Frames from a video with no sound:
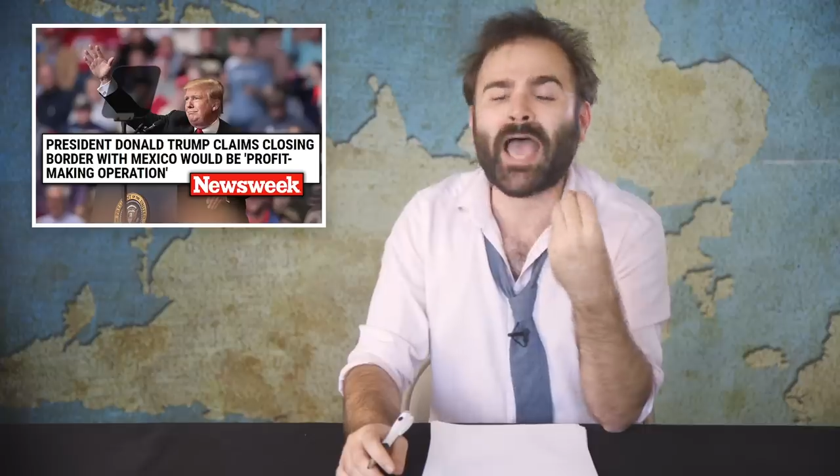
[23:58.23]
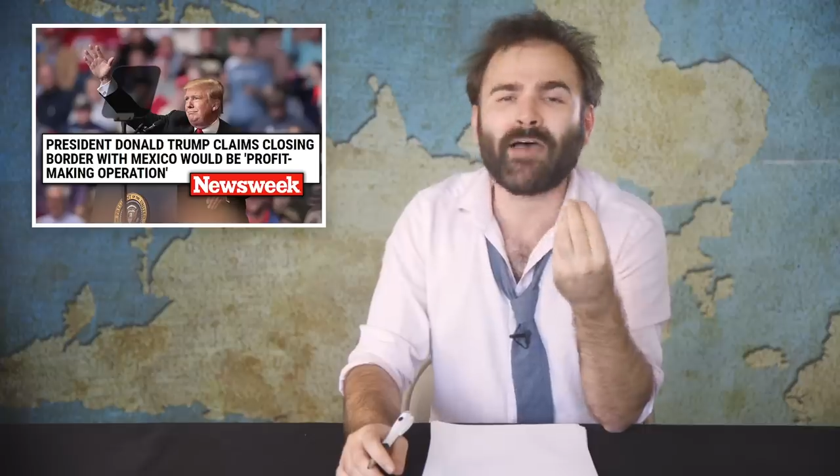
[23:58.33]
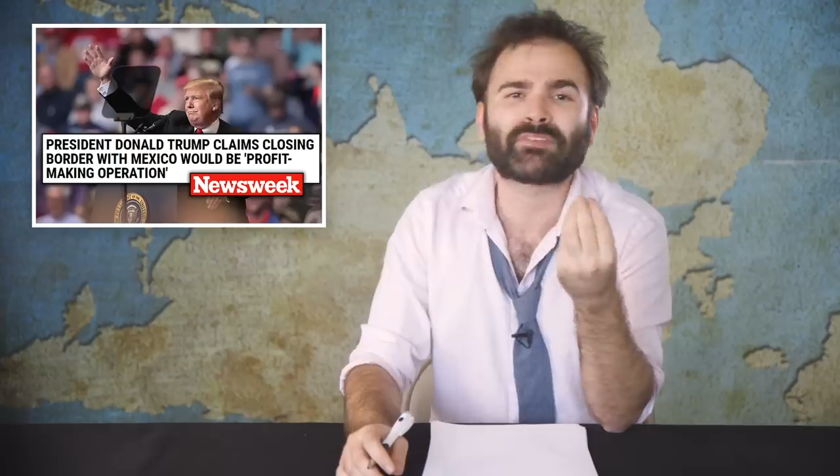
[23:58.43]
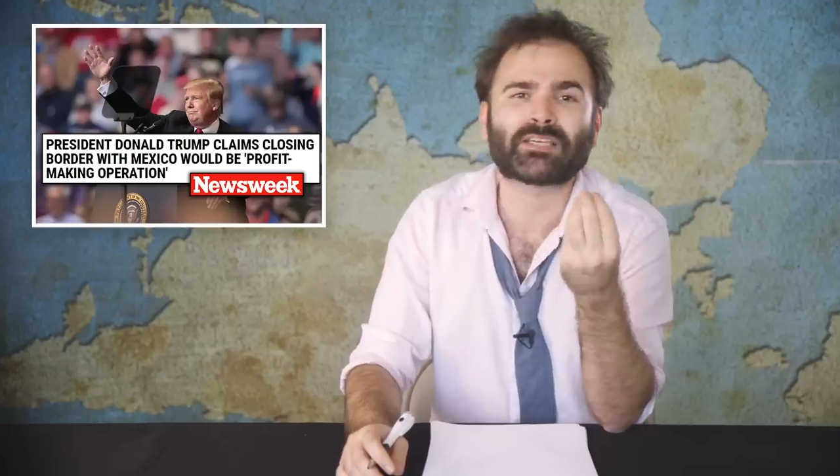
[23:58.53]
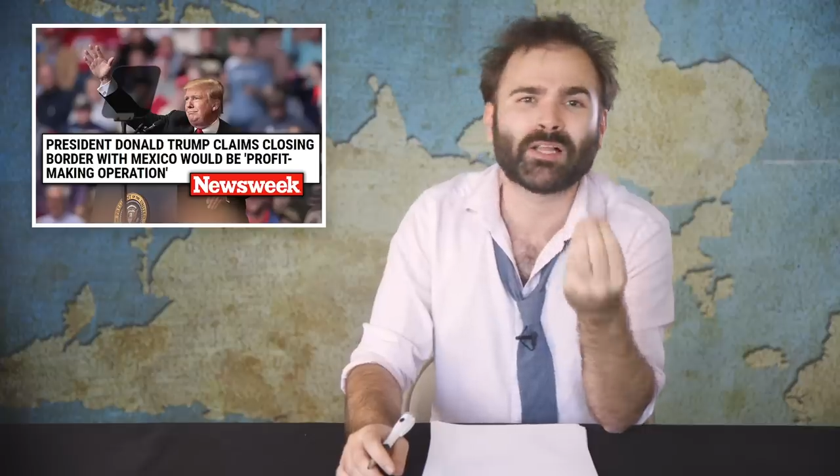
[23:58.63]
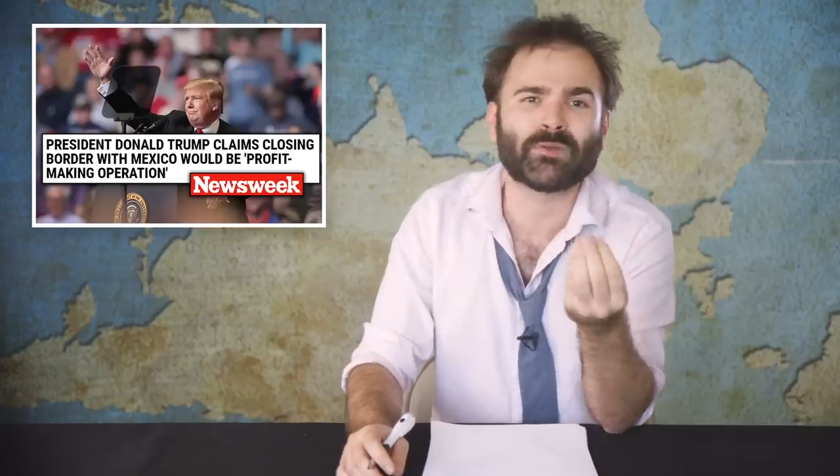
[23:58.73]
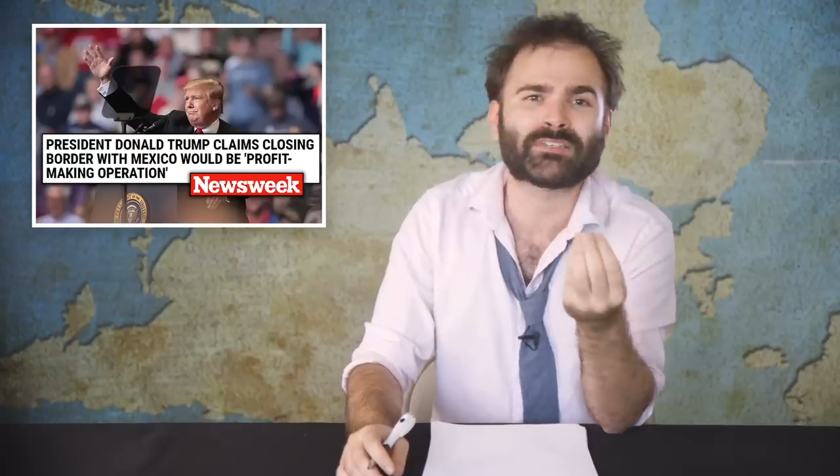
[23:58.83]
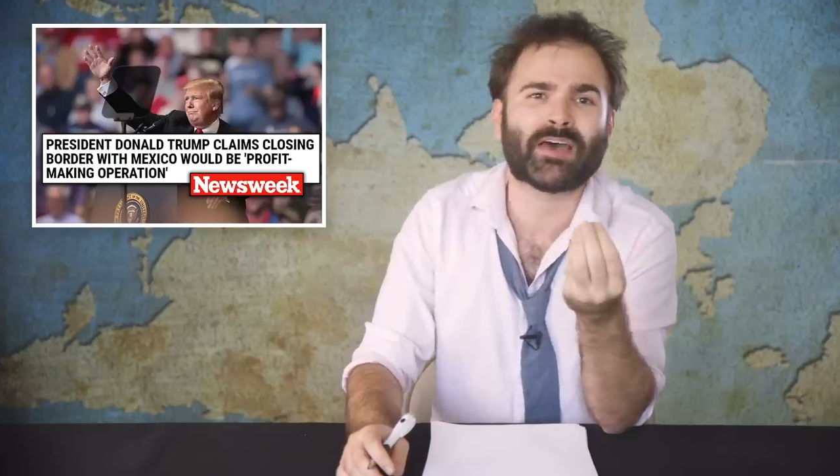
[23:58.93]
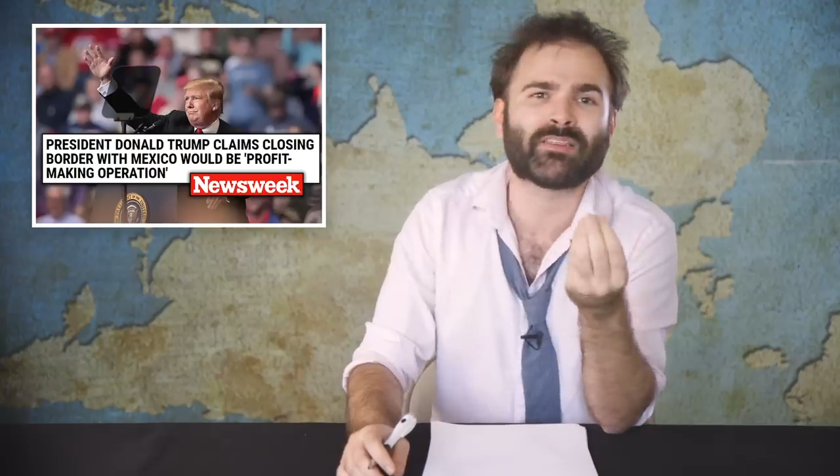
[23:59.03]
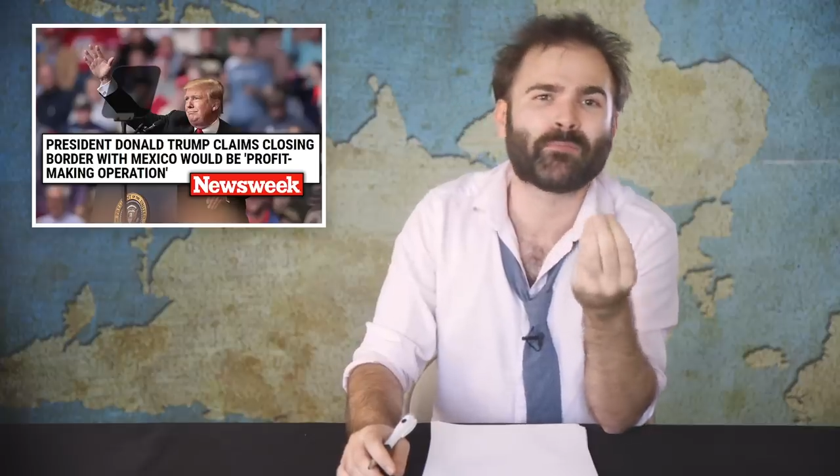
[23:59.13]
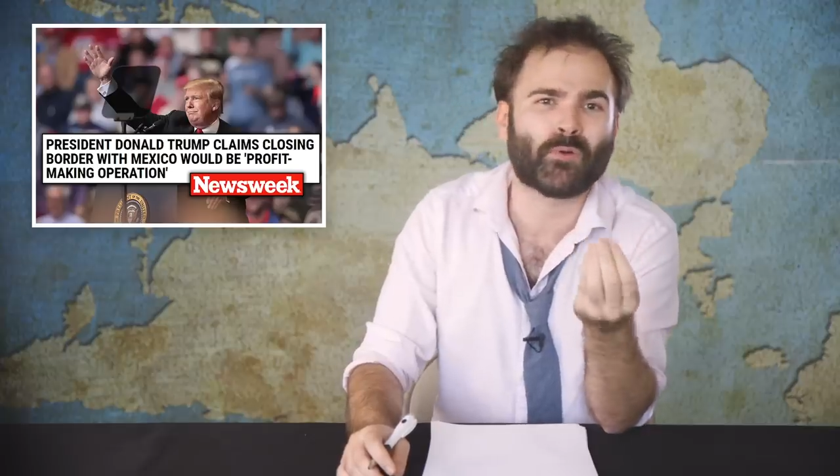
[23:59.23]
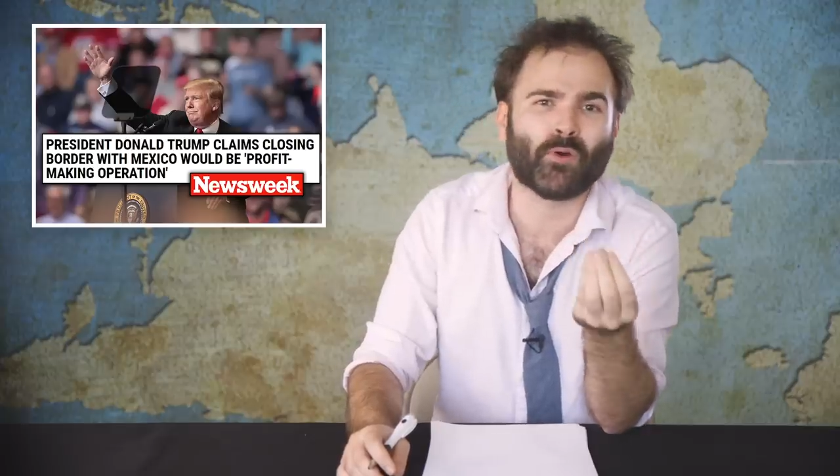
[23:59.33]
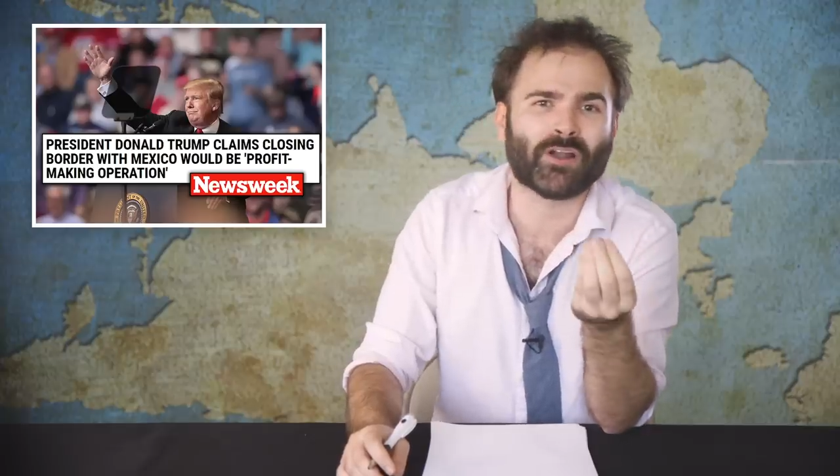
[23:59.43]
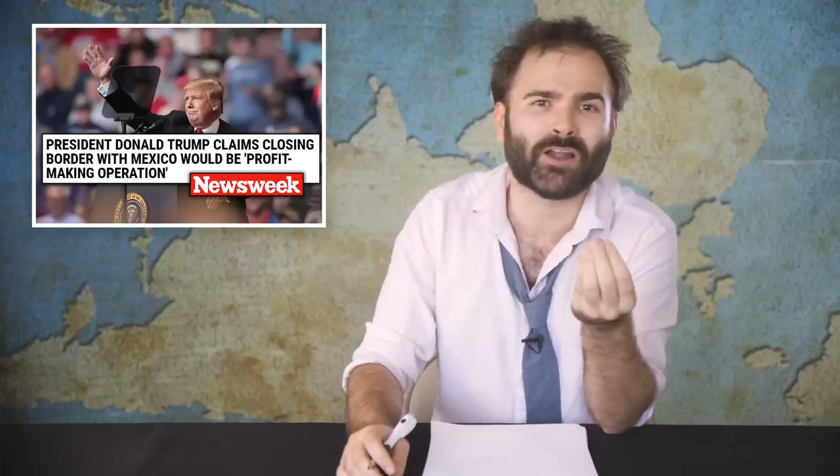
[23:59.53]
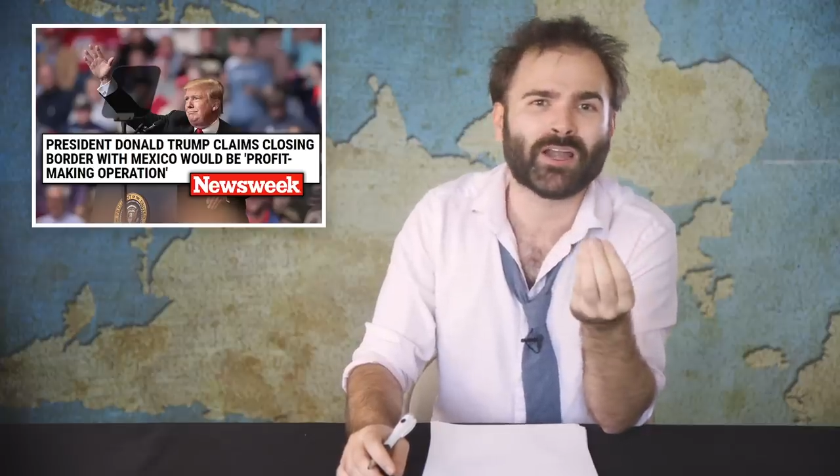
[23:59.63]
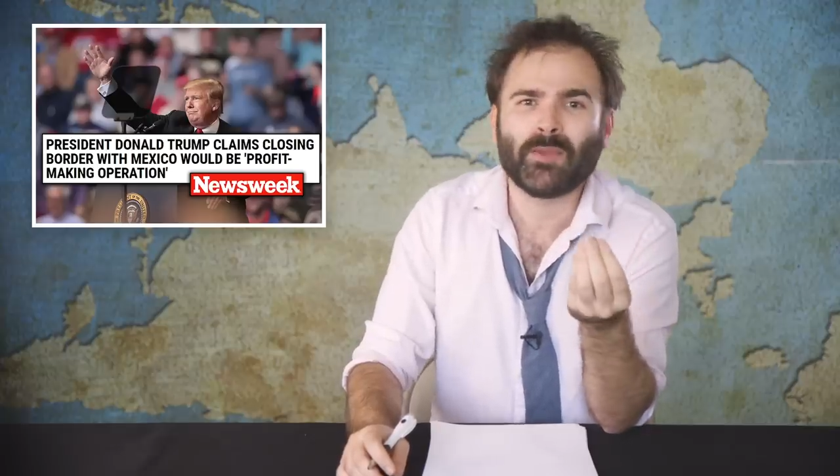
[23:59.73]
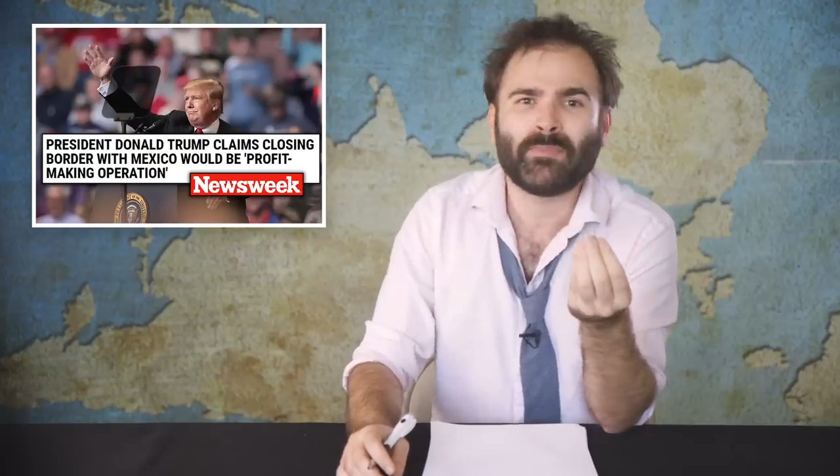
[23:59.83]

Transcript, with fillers: have to close down the border